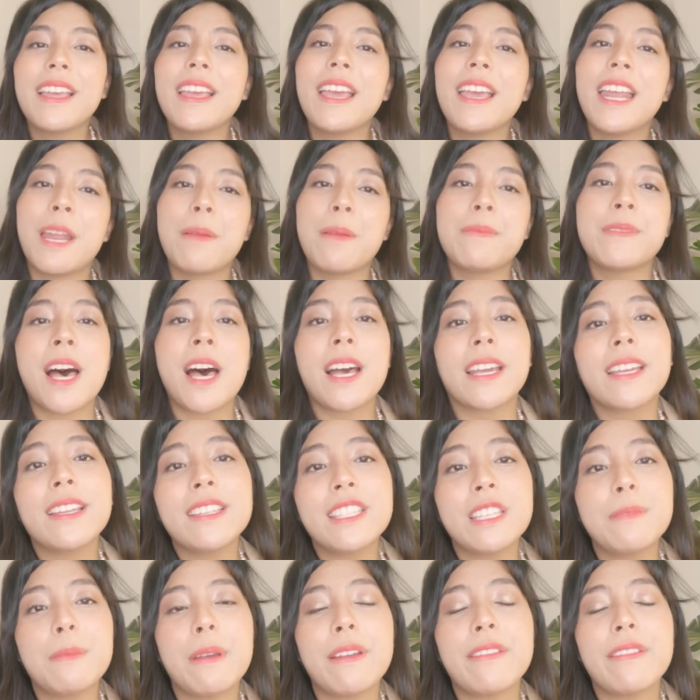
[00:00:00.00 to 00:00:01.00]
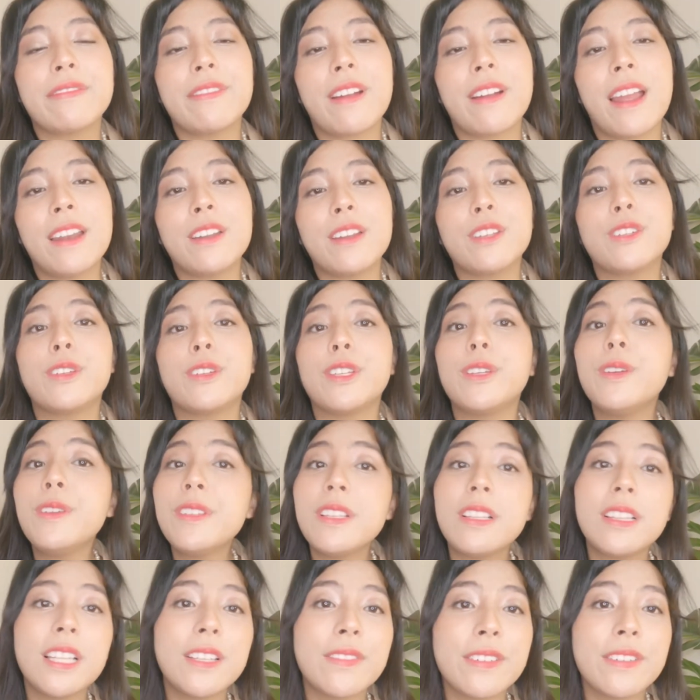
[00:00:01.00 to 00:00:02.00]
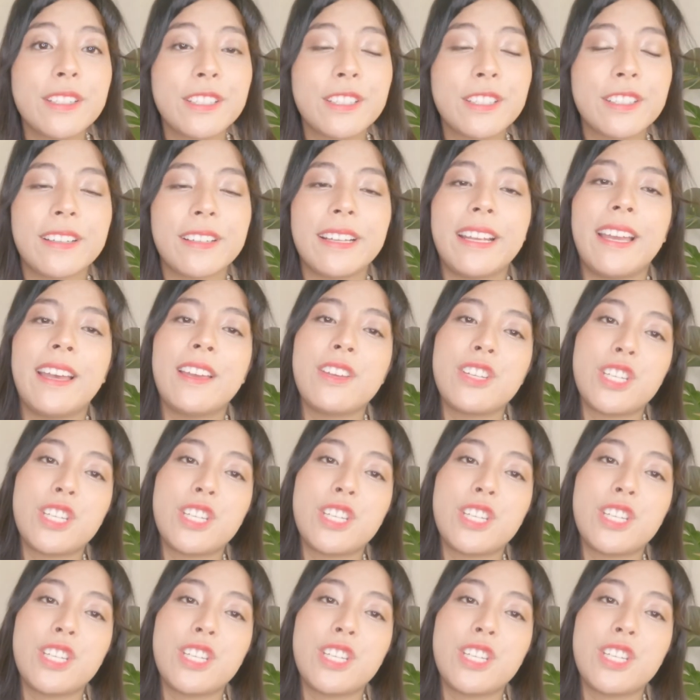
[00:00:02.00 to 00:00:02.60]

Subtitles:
and I'm talking to my friend who used to live in Korea.